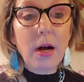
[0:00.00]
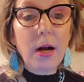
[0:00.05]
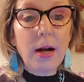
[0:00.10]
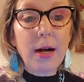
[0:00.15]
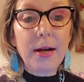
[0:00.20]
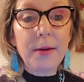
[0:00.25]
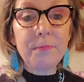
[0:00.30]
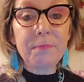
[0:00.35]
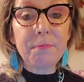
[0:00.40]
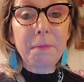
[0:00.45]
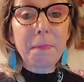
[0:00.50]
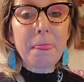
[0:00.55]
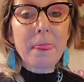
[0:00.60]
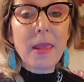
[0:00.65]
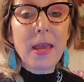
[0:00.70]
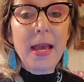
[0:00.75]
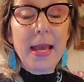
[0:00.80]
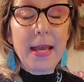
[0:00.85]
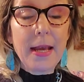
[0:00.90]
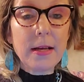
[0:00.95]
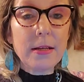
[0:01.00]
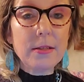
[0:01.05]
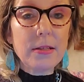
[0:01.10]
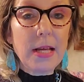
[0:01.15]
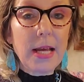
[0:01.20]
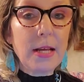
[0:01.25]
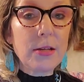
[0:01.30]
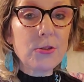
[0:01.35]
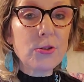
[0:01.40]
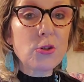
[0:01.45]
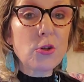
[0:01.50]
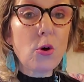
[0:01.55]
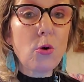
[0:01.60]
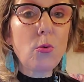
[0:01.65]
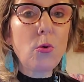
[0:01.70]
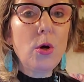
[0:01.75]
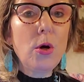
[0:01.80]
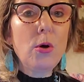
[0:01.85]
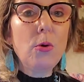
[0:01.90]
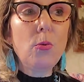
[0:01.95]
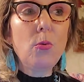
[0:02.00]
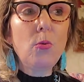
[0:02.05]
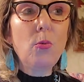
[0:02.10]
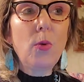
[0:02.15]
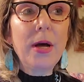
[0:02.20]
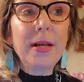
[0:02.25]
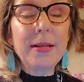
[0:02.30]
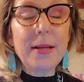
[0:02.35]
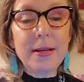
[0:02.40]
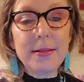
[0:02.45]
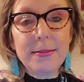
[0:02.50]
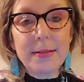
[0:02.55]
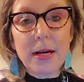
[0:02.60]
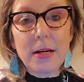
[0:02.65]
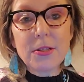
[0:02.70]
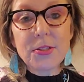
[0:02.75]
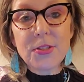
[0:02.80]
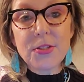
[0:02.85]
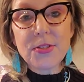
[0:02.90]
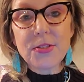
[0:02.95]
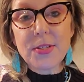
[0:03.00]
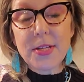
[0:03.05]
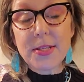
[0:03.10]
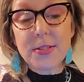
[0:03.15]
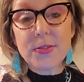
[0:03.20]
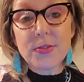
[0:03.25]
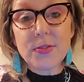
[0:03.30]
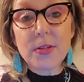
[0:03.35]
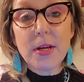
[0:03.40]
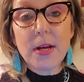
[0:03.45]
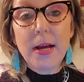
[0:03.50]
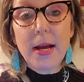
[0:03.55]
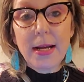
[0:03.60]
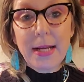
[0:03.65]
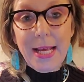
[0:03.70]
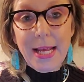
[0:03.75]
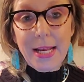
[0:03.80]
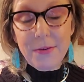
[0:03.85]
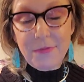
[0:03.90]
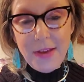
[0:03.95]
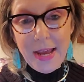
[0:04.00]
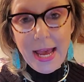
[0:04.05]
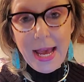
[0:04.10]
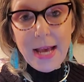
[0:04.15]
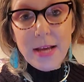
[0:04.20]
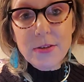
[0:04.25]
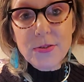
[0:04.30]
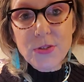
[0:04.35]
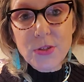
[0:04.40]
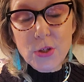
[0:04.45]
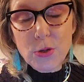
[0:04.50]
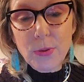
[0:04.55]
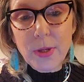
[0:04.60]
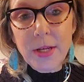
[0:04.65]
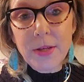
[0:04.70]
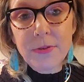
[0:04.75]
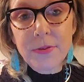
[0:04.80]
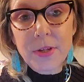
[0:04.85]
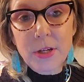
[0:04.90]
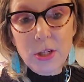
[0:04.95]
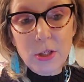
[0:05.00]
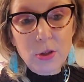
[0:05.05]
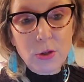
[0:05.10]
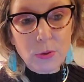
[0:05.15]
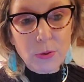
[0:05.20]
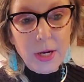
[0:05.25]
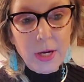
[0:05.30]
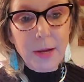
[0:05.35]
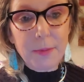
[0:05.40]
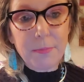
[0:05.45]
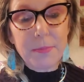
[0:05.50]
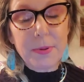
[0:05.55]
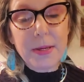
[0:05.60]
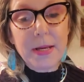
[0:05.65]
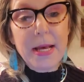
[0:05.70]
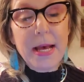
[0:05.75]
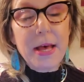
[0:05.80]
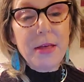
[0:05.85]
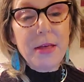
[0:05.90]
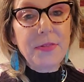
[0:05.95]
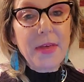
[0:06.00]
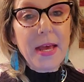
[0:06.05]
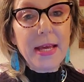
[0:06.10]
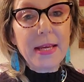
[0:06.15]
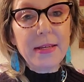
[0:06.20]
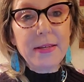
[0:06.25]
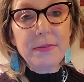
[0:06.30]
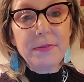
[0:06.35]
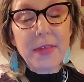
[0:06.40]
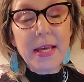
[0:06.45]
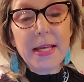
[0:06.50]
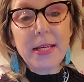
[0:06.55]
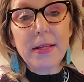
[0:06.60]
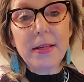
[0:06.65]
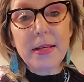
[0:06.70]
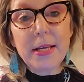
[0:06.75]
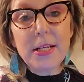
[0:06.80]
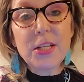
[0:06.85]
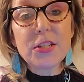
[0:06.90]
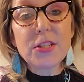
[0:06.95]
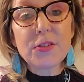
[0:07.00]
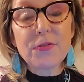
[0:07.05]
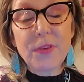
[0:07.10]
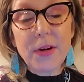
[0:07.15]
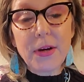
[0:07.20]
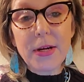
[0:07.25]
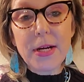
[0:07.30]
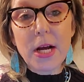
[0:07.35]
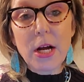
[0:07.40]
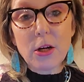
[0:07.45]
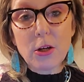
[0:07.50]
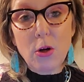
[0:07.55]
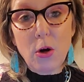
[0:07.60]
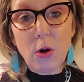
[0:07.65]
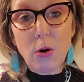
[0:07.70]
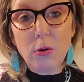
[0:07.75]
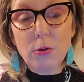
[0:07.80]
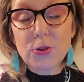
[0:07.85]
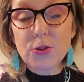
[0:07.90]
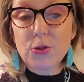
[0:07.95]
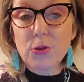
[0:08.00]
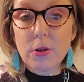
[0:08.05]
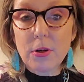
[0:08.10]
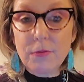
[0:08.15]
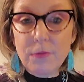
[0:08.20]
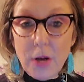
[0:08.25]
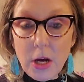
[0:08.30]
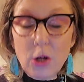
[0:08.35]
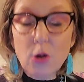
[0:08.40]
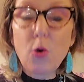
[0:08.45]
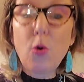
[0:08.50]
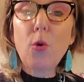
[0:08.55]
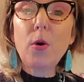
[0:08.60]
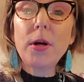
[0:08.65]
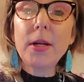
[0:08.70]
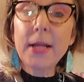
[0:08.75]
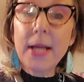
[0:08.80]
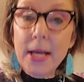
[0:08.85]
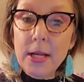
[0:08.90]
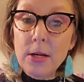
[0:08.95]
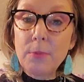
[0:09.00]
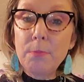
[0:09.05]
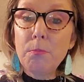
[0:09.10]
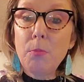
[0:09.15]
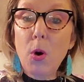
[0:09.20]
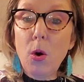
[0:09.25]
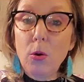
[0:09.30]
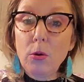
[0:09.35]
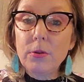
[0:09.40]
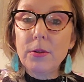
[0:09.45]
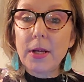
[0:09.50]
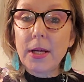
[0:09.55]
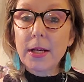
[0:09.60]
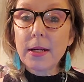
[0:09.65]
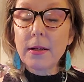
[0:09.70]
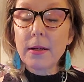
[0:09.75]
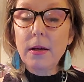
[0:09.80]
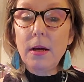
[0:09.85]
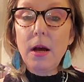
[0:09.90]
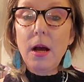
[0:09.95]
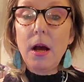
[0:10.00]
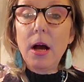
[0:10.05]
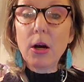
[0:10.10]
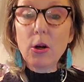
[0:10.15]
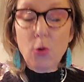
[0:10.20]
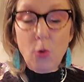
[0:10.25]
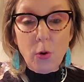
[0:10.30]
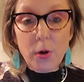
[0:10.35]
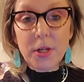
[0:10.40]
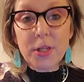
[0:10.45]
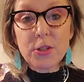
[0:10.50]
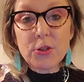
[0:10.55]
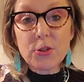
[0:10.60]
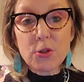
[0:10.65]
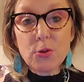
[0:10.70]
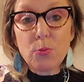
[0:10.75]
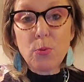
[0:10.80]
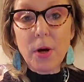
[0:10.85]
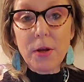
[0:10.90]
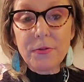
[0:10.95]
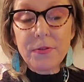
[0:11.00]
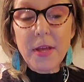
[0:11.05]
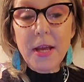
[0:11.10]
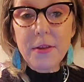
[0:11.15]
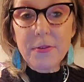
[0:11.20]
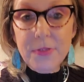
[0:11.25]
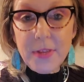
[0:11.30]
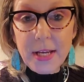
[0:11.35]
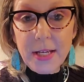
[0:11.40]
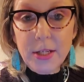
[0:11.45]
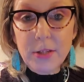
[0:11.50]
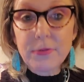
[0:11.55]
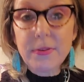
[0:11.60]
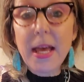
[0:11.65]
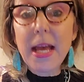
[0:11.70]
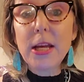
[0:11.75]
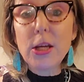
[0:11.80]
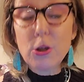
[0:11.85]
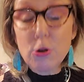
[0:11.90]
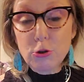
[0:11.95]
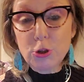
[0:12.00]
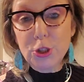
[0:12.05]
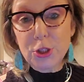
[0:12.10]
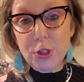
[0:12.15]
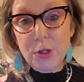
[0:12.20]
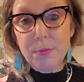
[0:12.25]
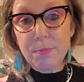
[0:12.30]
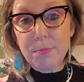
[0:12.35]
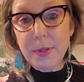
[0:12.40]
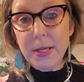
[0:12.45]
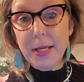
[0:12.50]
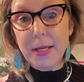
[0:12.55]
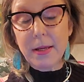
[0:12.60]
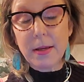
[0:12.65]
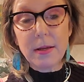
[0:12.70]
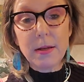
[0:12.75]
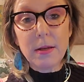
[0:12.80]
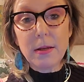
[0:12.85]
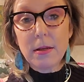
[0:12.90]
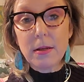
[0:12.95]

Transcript: Um, and and so when a narcissist kind of has you in their grip, they they it is very a cold sort of according and a molding according to what they think that you should be